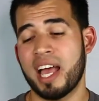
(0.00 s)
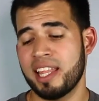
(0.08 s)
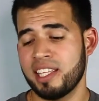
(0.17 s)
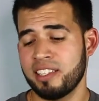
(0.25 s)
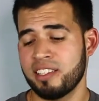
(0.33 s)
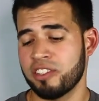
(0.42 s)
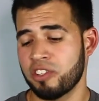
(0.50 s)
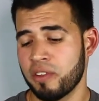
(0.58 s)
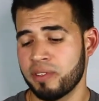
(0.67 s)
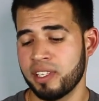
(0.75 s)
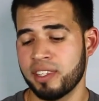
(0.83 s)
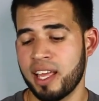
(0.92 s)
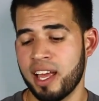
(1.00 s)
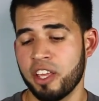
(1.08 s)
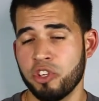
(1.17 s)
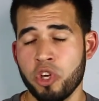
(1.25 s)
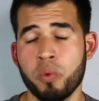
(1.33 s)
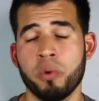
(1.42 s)
and this is something
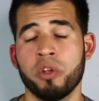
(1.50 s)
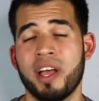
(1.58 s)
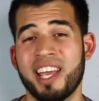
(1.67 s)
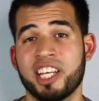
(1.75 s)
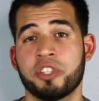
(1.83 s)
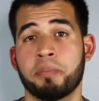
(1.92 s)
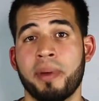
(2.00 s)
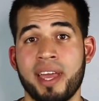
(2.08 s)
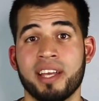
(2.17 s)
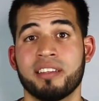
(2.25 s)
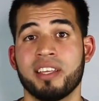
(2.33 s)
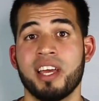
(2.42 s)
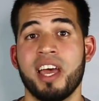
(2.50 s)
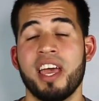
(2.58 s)
that you will expect